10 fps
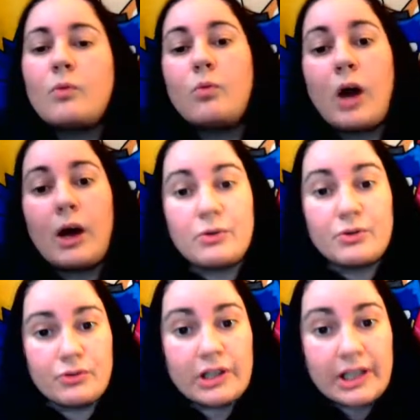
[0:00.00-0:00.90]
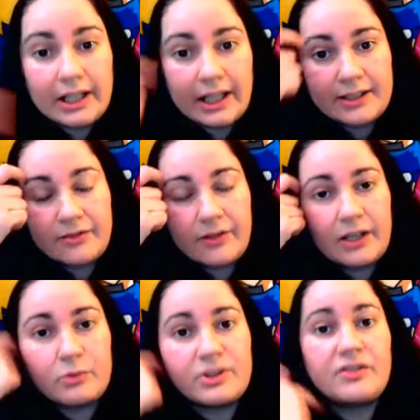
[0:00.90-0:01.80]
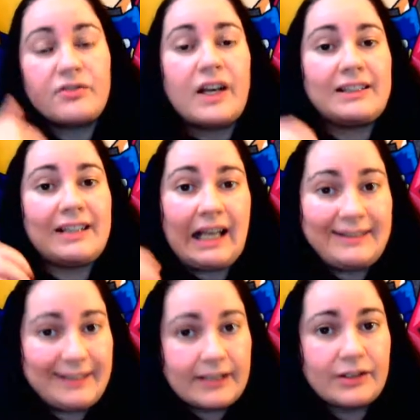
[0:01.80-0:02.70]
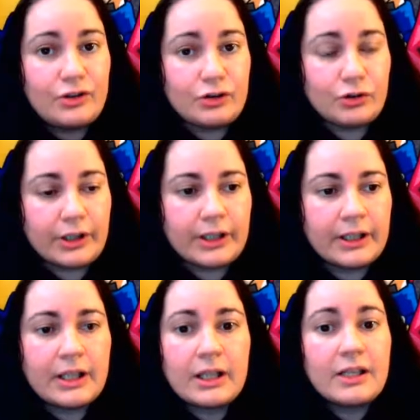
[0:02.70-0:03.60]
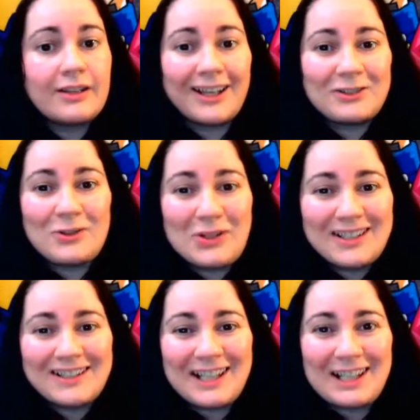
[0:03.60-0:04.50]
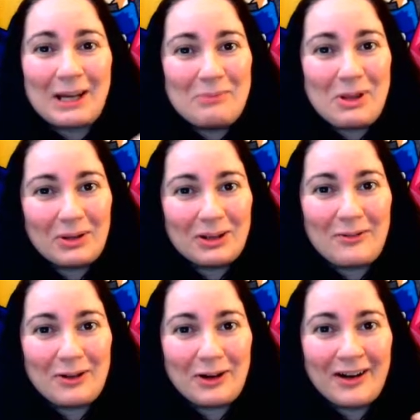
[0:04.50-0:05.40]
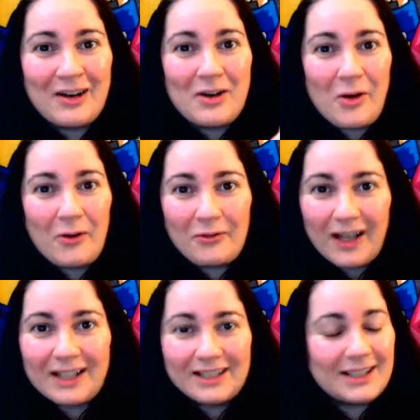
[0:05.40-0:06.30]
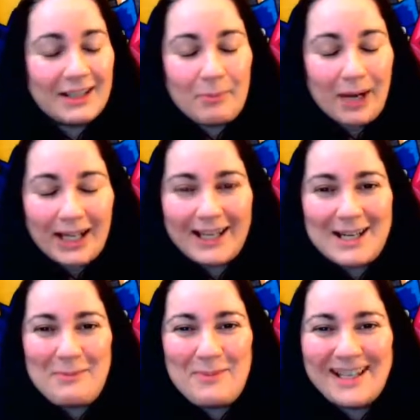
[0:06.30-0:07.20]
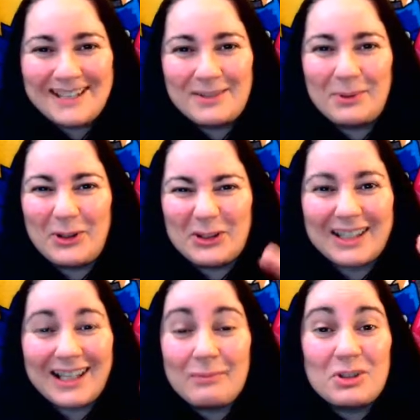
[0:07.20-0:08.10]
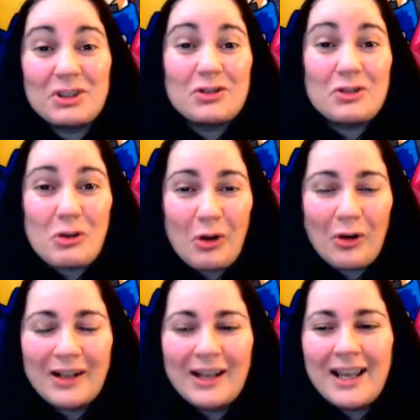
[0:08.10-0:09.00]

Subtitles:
What I was really glad to find was the fact that I did enjoy it. That's not to say that I'm now a lover of fantasy by any means, because I'm just not.